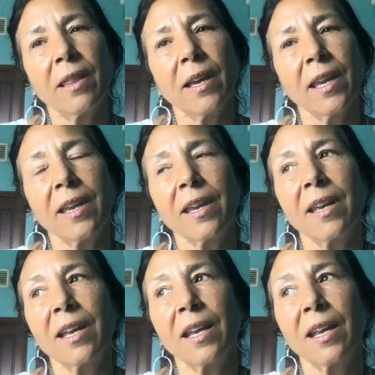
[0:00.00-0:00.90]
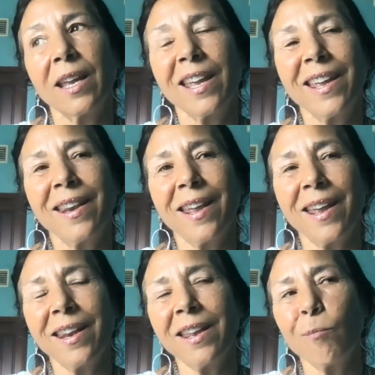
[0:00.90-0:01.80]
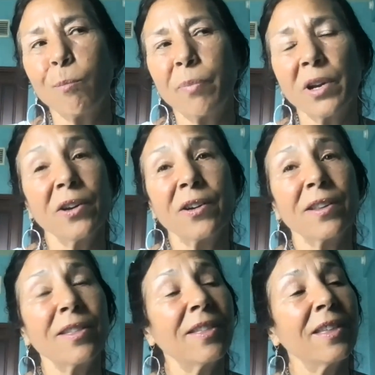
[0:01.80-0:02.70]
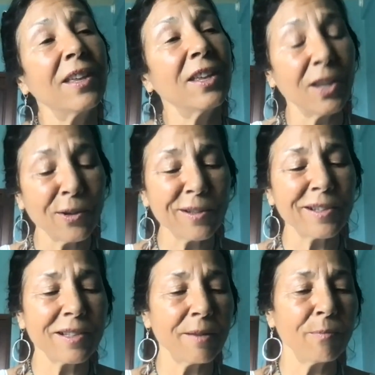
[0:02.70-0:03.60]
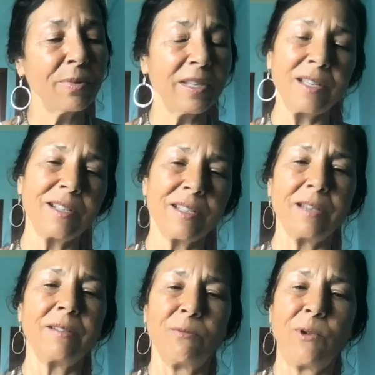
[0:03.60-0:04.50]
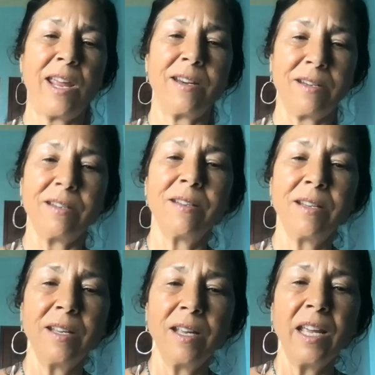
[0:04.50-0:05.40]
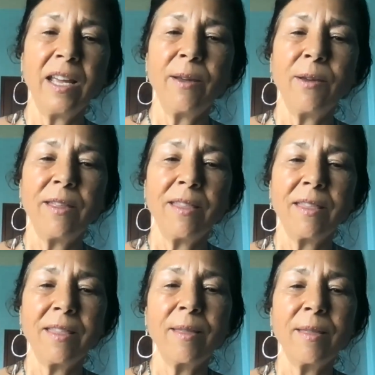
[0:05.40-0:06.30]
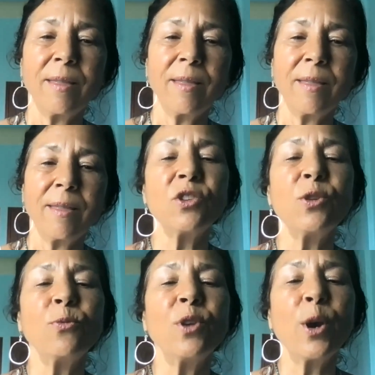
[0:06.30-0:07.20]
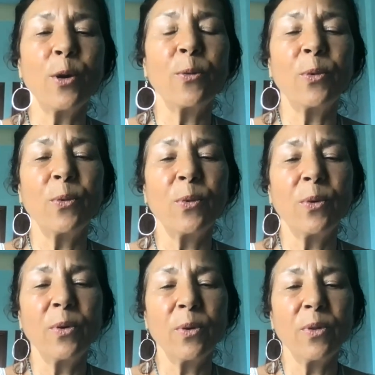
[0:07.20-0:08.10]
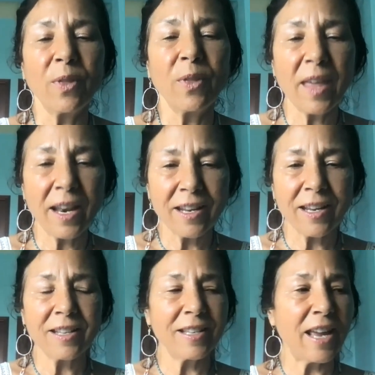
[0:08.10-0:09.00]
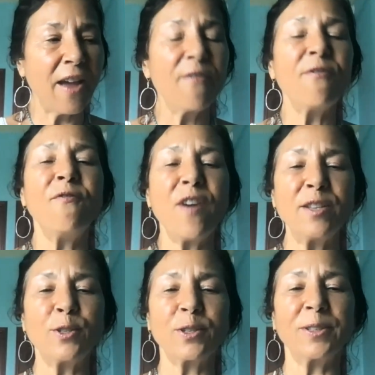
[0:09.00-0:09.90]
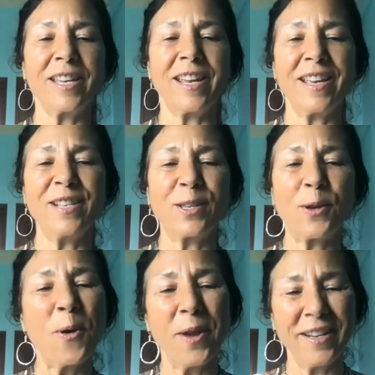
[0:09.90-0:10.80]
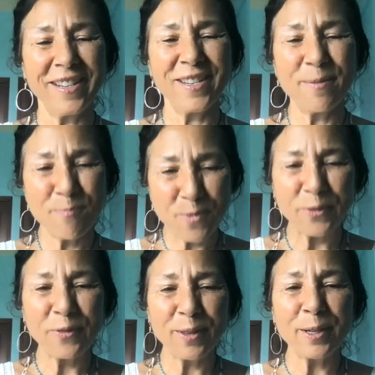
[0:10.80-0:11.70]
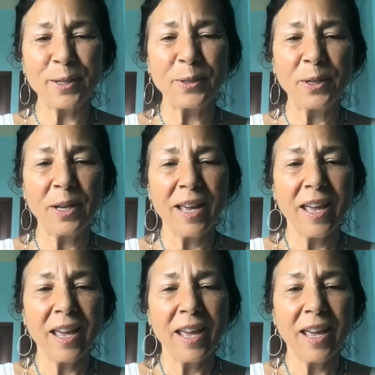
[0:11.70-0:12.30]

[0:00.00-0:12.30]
like in any birth, you simply sit and wait because you know that it eventually is going to move through